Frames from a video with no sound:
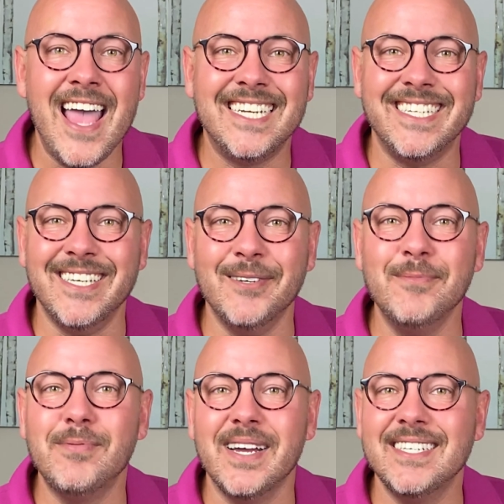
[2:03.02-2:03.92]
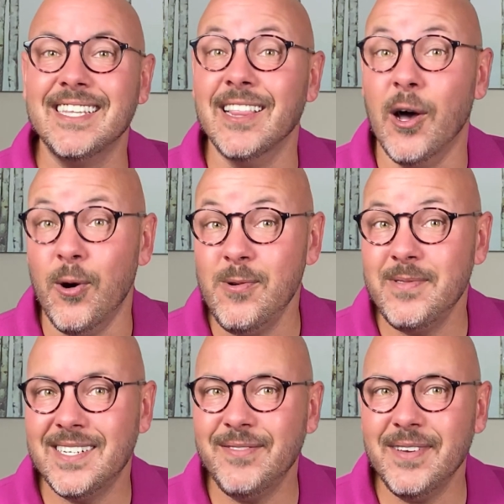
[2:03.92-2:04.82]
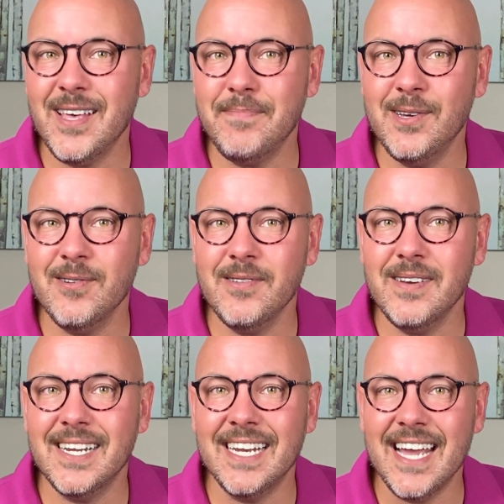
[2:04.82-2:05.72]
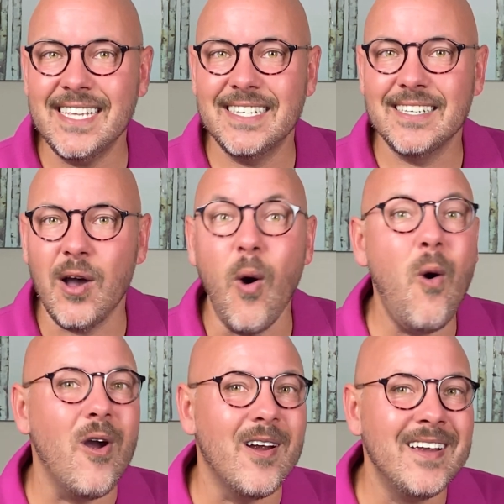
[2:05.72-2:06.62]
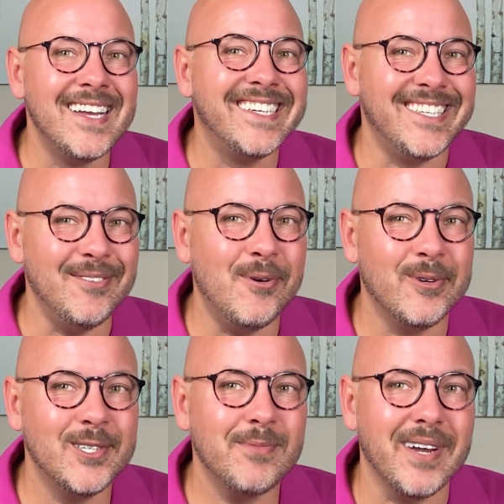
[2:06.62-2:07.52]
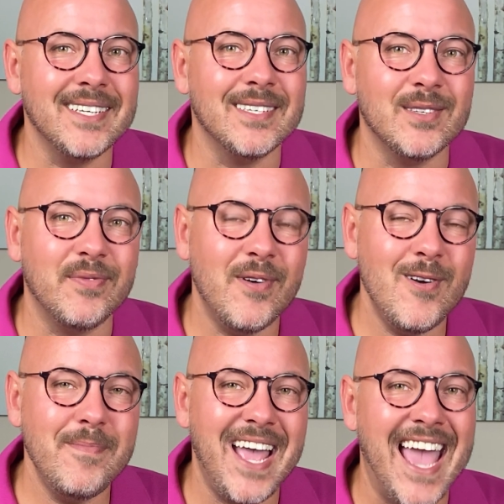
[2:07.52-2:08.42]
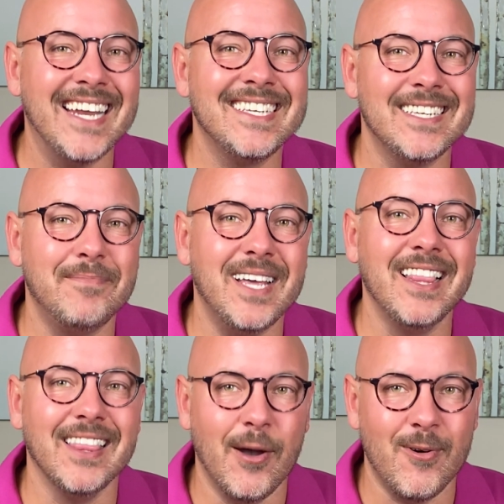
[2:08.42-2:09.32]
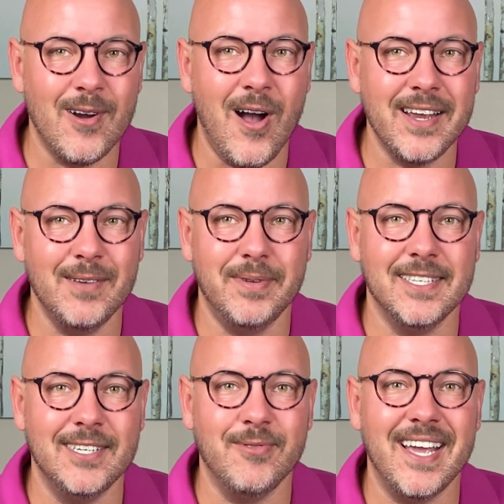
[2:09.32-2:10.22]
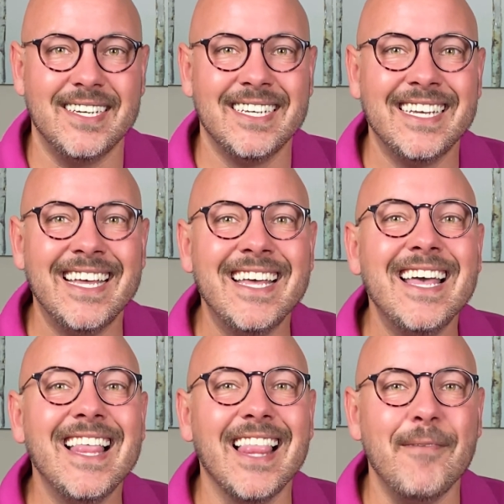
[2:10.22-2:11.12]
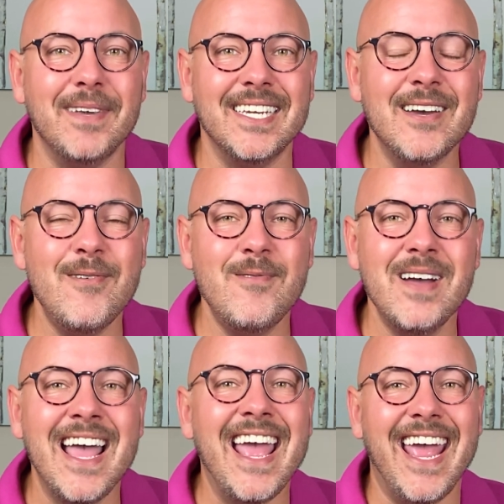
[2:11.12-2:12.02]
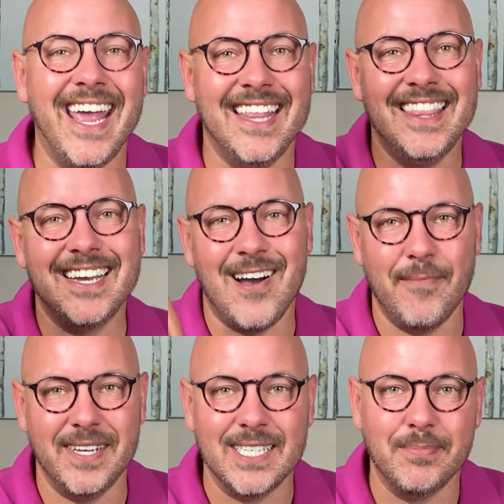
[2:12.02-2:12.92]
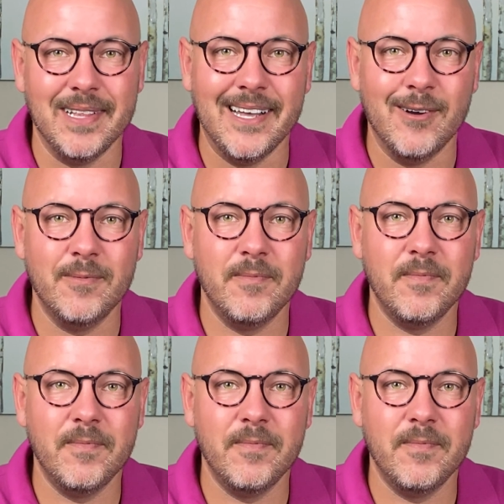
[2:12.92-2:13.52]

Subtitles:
Do you price low to fill up your nights, or do you hold your prices firm and accept a lower occupancy rate? Let me know in the comments below.